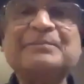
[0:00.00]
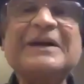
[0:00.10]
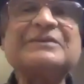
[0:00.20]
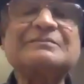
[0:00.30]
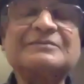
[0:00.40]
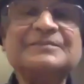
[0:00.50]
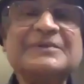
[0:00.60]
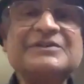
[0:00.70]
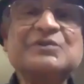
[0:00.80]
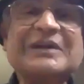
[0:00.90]
But
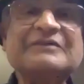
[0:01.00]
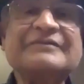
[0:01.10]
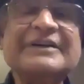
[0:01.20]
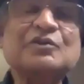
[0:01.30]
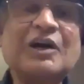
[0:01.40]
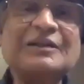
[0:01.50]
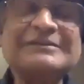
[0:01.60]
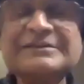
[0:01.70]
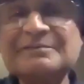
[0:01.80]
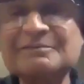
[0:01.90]
his girlfriend
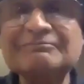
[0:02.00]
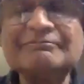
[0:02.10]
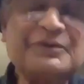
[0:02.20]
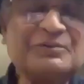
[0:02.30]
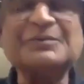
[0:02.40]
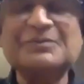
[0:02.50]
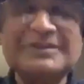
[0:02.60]
called, and